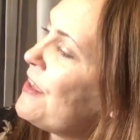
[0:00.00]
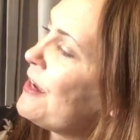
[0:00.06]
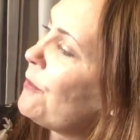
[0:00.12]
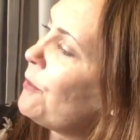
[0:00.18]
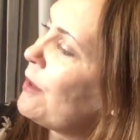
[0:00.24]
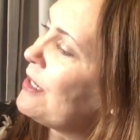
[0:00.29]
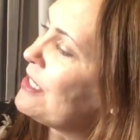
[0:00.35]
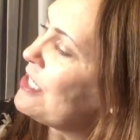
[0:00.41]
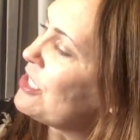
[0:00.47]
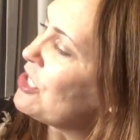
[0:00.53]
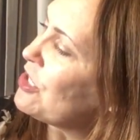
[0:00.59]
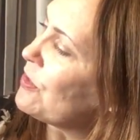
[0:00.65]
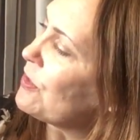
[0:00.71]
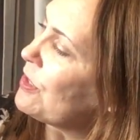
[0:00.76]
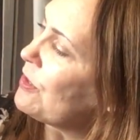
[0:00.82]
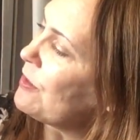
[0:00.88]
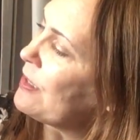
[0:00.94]
I wanted to show
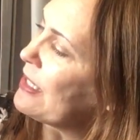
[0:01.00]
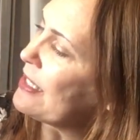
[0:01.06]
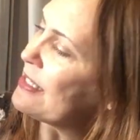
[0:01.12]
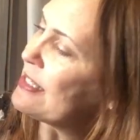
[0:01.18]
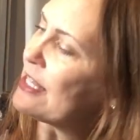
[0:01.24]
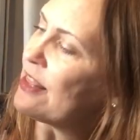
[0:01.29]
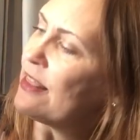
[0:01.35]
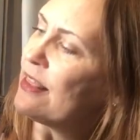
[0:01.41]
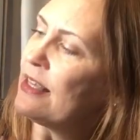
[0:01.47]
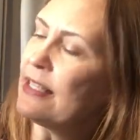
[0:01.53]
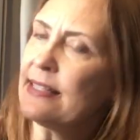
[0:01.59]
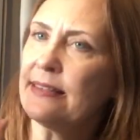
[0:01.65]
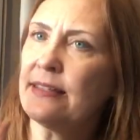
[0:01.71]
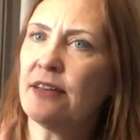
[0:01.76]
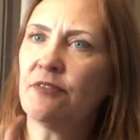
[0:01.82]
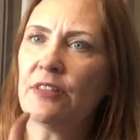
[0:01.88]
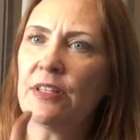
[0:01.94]
you is this
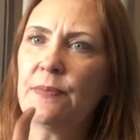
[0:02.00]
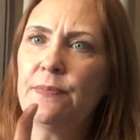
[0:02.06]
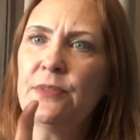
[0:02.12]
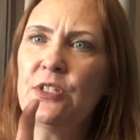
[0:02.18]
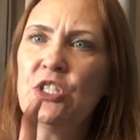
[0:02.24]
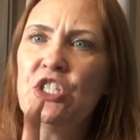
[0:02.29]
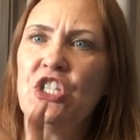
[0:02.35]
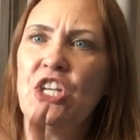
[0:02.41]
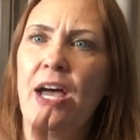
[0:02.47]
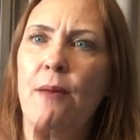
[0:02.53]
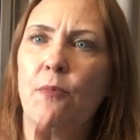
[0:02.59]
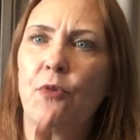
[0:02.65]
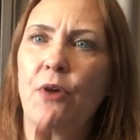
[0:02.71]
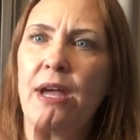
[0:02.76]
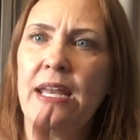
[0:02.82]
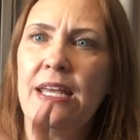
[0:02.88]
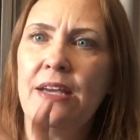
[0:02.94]
lovely gem
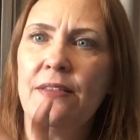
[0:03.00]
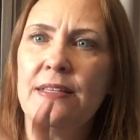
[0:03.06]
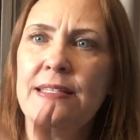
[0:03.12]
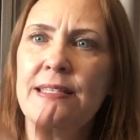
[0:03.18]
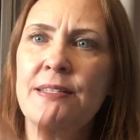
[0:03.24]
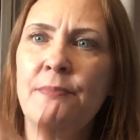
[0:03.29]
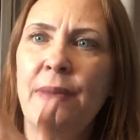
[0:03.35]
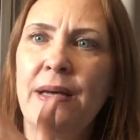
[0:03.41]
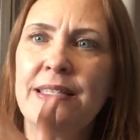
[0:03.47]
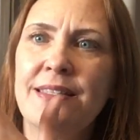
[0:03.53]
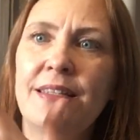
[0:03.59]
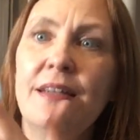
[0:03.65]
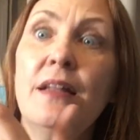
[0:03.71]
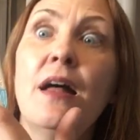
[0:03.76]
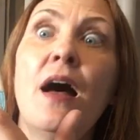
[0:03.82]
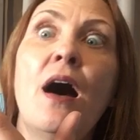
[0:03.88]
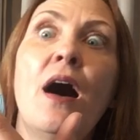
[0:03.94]
right here. This is a
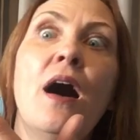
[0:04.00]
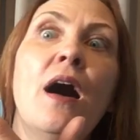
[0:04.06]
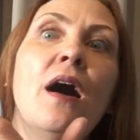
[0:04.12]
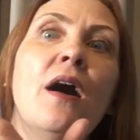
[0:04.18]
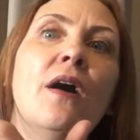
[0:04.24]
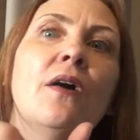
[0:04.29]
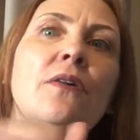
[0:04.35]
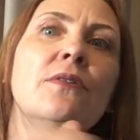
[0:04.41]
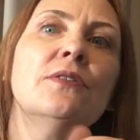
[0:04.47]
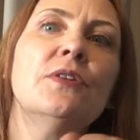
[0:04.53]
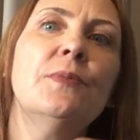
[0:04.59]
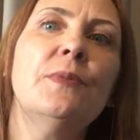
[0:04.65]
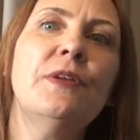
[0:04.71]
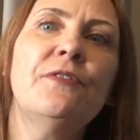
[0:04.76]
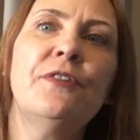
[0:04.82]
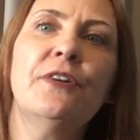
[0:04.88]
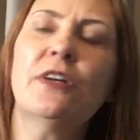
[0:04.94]
muscle, oh so
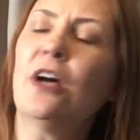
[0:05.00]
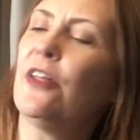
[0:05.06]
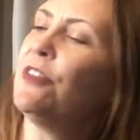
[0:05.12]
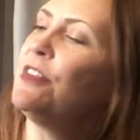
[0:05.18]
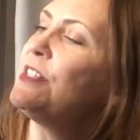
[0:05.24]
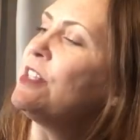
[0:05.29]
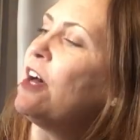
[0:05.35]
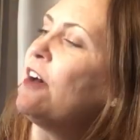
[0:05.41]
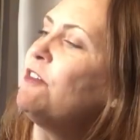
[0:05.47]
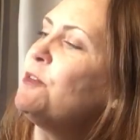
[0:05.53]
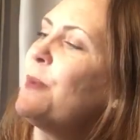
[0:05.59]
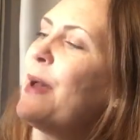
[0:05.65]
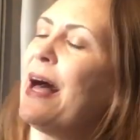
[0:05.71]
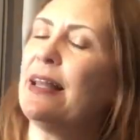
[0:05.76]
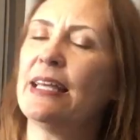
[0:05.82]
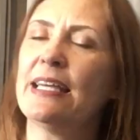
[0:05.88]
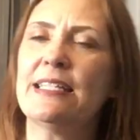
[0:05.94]
beautiful, called the soft
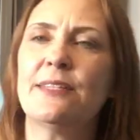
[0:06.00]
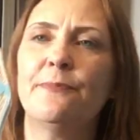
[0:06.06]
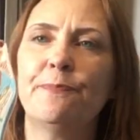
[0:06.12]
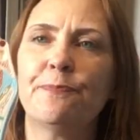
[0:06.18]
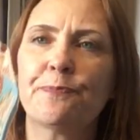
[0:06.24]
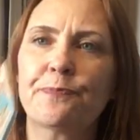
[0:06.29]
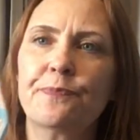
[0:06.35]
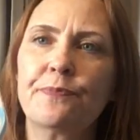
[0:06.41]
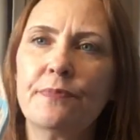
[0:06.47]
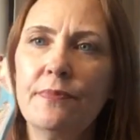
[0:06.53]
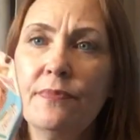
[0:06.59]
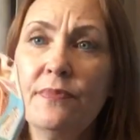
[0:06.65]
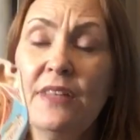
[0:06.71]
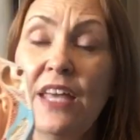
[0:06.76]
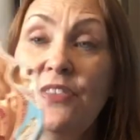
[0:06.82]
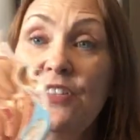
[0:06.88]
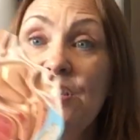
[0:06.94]
palate.
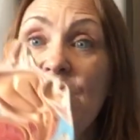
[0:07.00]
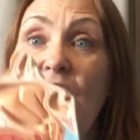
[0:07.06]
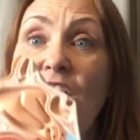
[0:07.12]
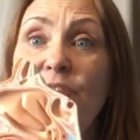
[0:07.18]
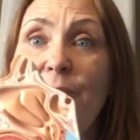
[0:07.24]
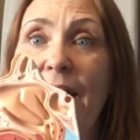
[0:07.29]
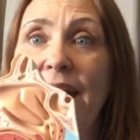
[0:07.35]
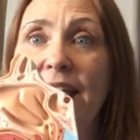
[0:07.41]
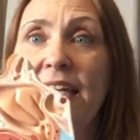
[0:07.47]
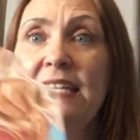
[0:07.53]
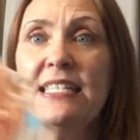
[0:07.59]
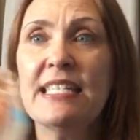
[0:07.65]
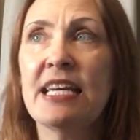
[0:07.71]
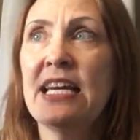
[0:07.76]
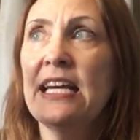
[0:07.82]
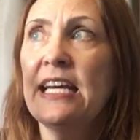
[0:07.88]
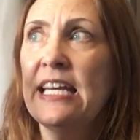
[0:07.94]
And the soft palate
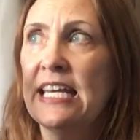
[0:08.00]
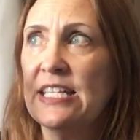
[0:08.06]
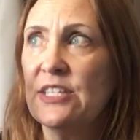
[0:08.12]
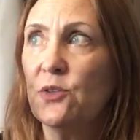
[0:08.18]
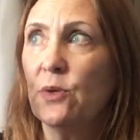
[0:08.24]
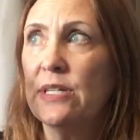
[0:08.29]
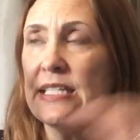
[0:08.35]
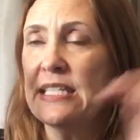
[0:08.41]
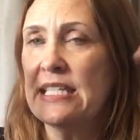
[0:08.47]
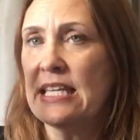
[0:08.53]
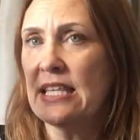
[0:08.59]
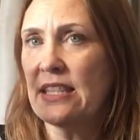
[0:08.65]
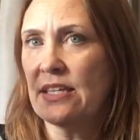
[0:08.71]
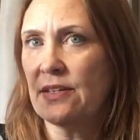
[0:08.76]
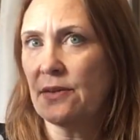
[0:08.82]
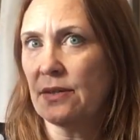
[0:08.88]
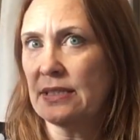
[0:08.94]
is going to
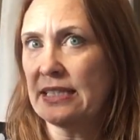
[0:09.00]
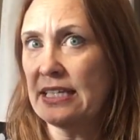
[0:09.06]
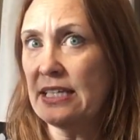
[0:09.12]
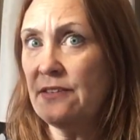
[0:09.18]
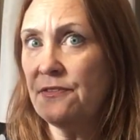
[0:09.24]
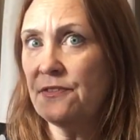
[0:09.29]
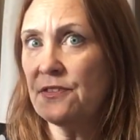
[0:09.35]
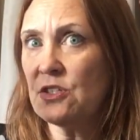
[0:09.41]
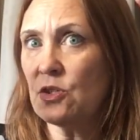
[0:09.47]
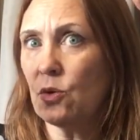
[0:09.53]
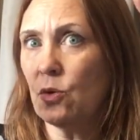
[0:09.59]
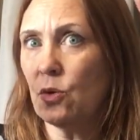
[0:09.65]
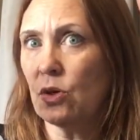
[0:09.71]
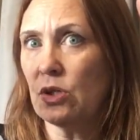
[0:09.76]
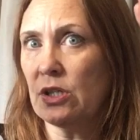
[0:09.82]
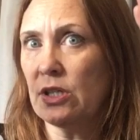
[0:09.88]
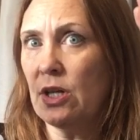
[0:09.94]
either lift
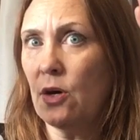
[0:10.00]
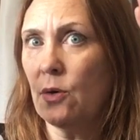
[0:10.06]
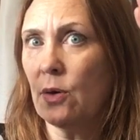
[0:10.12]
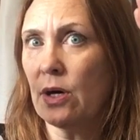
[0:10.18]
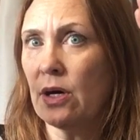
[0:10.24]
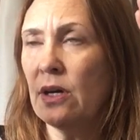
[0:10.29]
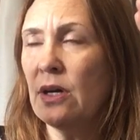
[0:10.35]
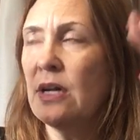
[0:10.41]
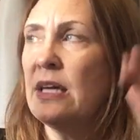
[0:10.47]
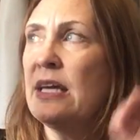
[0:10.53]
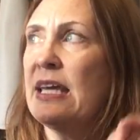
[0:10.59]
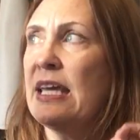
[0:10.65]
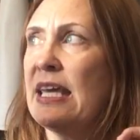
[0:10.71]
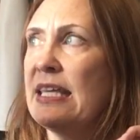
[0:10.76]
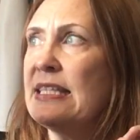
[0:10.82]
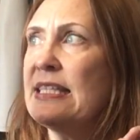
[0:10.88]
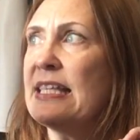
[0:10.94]
or lower
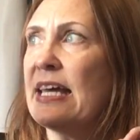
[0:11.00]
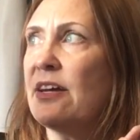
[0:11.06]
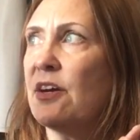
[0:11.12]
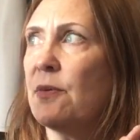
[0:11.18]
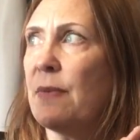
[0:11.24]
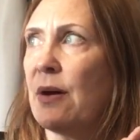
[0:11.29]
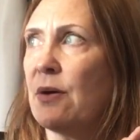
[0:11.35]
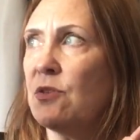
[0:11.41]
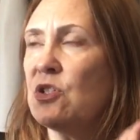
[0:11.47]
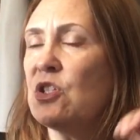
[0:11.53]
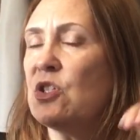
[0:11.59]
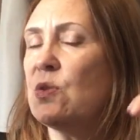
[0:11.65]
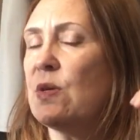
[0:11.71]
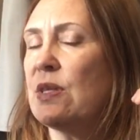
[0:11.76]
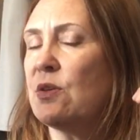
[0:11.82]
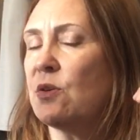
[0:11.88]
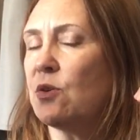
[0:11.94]
inside our mouth to
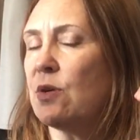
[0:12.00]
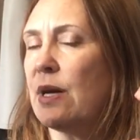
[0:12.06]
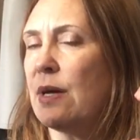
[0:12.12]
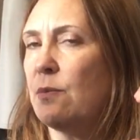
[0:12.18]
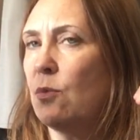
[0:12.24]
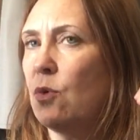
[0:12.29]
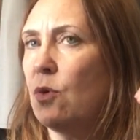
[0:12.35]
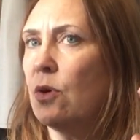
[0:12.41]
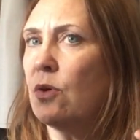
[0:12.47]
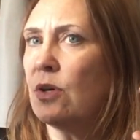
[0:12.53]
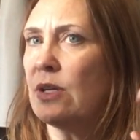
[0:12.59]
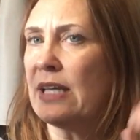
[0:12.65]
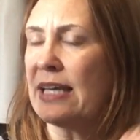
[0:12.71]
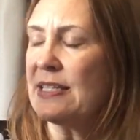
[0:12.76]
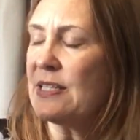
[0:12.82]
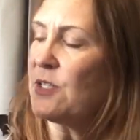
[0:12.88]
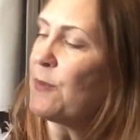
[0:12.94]
either create more or
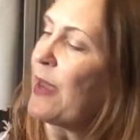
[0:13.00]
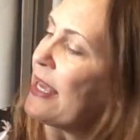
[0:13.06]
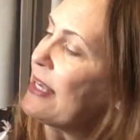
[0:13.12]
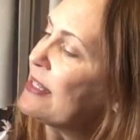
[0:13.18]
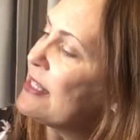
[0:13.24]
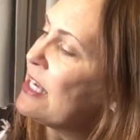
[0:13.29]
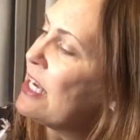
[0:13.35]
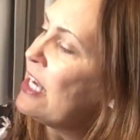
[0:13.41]
less space.